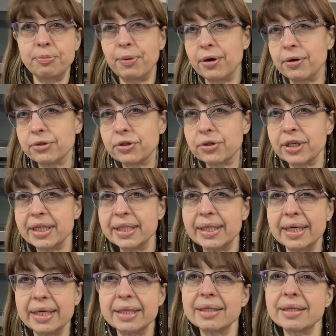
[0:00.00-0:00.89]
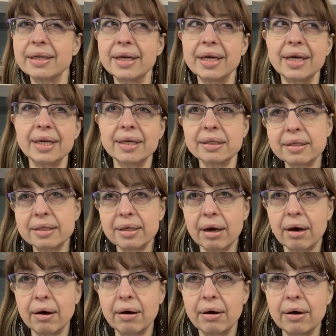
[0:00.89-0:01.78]
poultry seasoning,
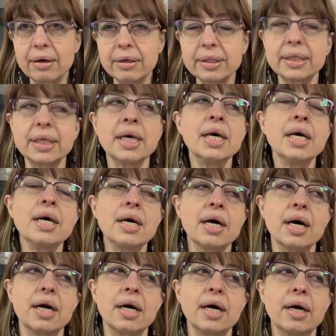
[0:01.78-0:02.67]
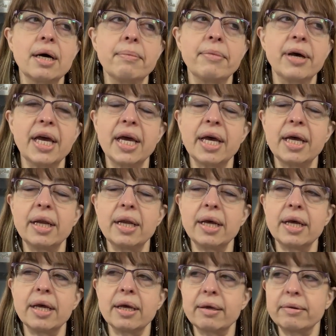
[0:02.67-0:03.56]
salt, and
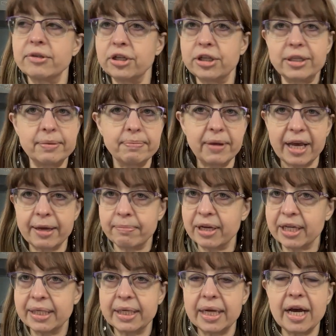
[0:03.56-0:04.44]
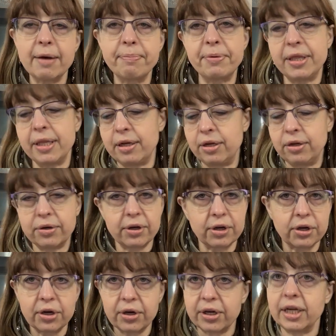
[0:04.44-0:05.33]
it just like mix it up, and then you can
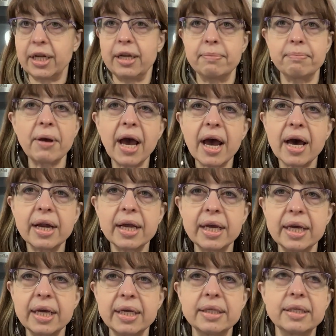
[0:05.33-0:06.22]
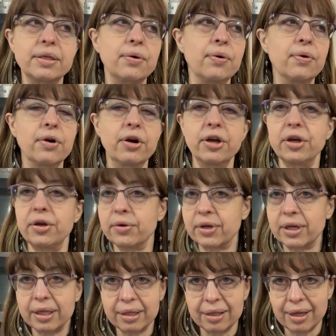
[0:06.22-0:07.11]
cook it in patties, or you
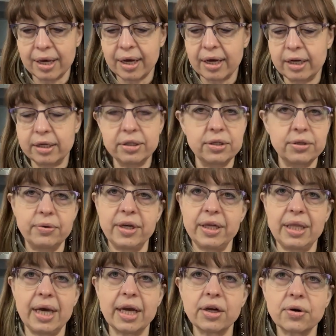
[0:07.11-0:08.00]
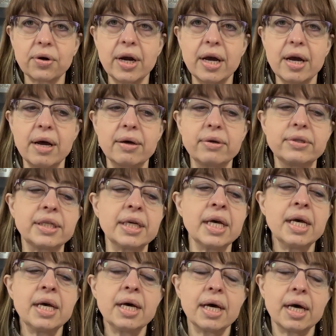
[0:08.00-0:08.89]
can do it like ground.
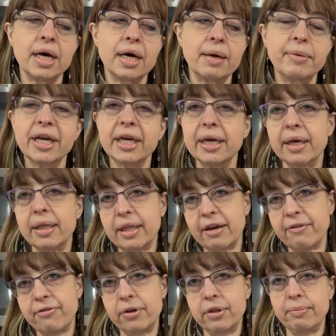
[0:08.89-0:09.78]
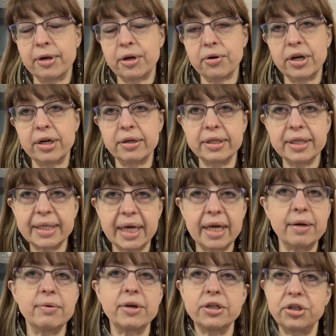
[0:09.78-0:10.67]
Again, like for the McGriddle
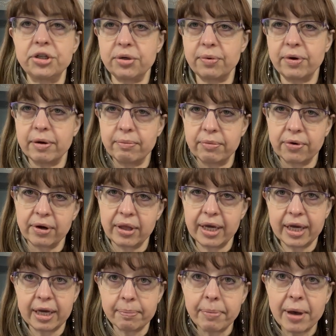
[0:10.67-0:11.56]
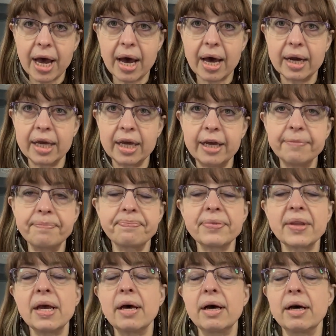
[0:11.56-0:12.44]
sandwich, you'll want more like a patty
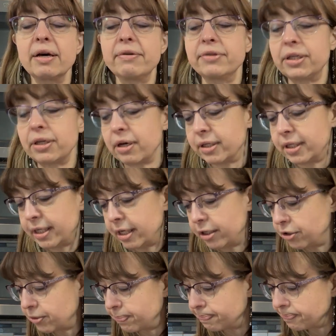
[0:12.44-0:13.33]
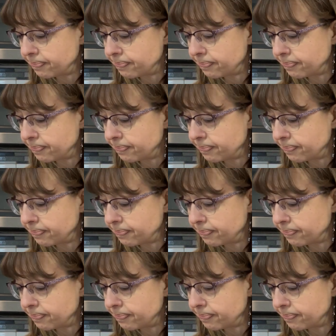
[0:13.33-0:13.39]
of sausage.